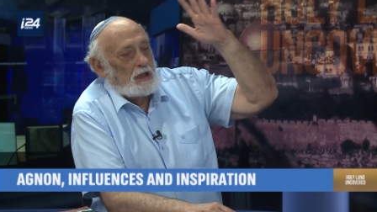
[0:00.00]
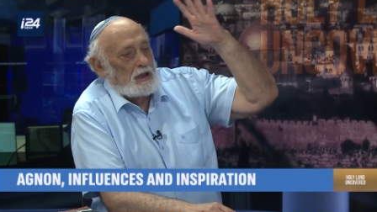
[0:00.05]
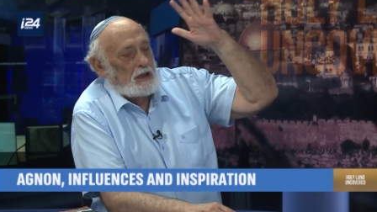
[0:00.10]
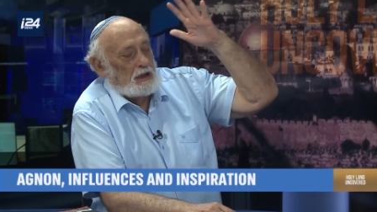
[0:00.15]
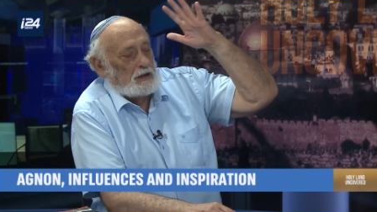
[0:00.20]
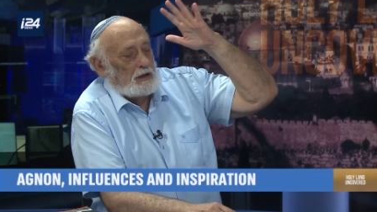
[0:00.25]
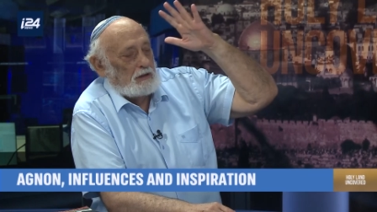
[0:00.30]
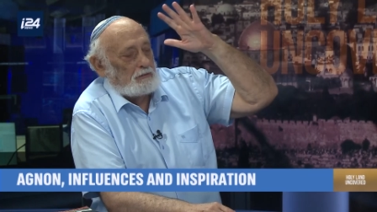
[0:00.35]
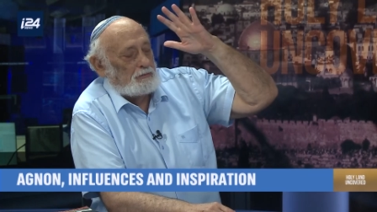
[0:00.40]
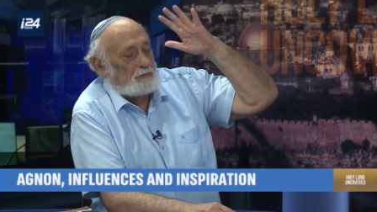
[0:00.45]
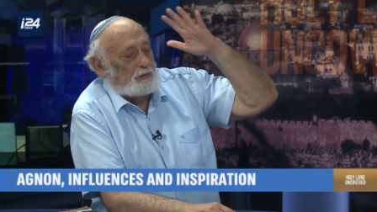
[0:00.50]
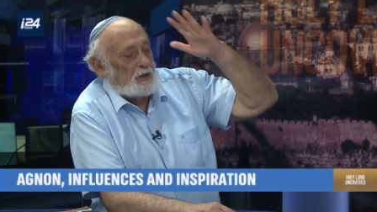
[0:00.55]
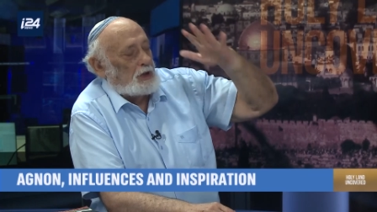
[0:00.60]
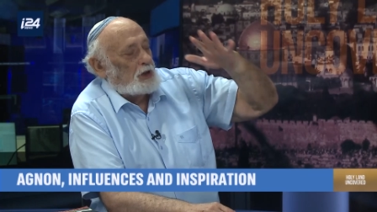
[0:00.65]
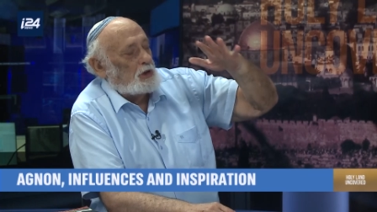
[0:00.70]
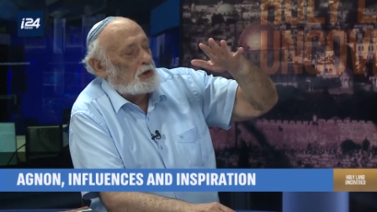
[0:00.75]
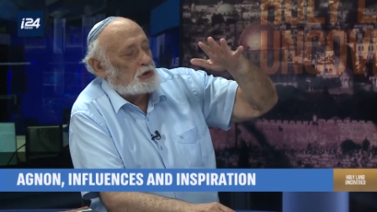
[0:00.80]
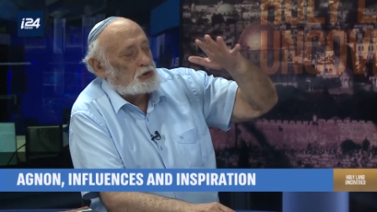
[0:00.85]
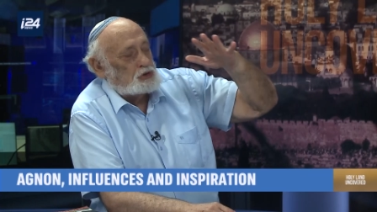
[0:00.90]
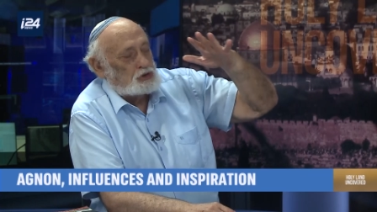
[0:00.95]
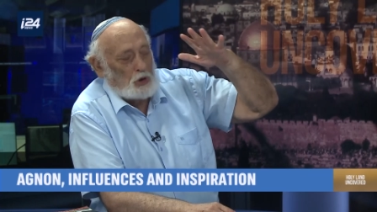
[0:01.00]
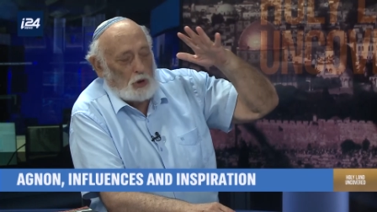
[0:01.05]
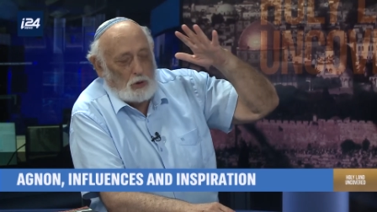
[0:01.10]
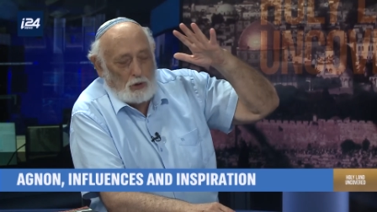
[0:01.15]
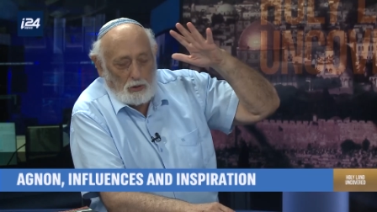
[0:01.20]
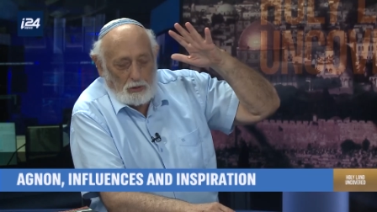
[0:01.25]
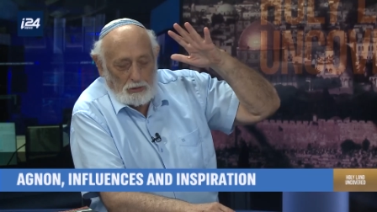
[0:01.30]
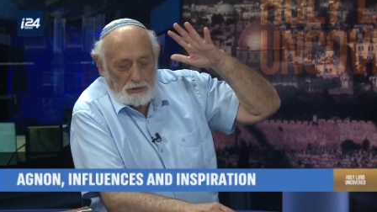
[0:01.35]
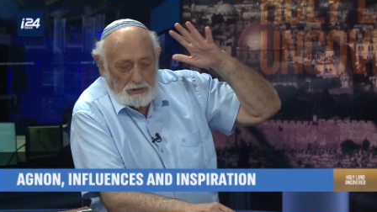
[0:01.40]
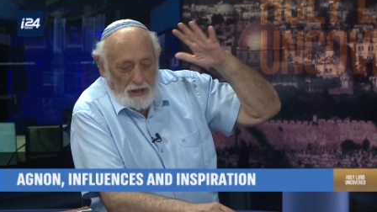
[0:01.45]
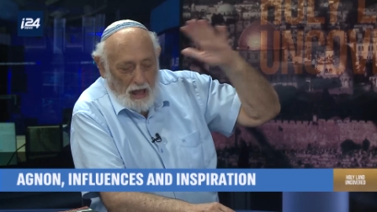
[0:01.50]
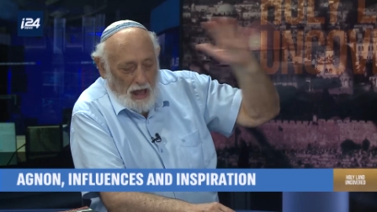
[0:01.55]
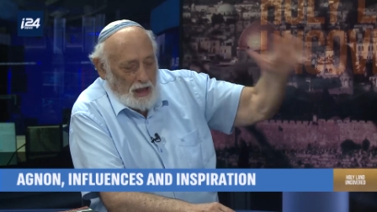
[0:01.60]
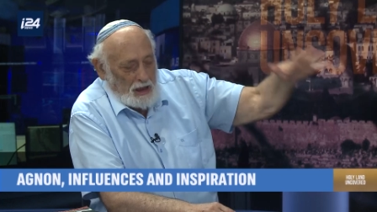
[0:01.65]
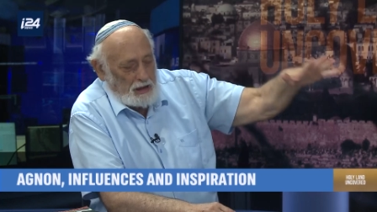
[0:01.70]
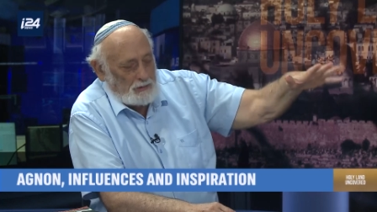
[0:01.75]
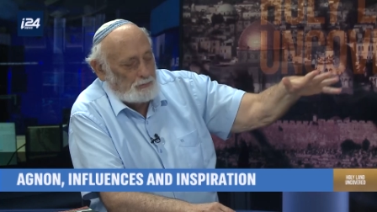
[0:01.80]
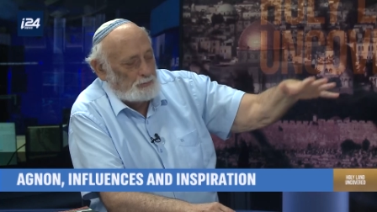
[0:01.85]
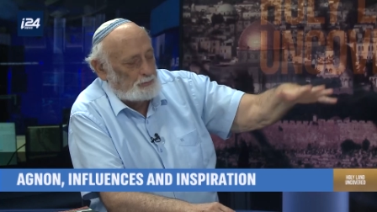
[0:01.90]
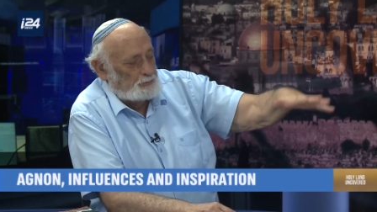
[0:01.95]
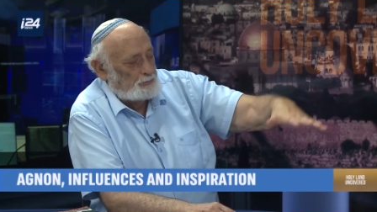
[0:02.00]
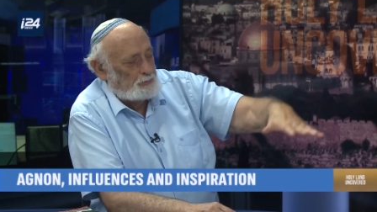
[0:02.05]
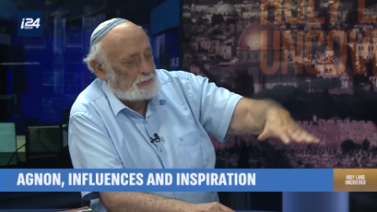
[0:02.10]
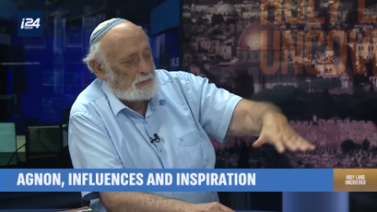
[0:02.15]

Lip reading: In a very short time,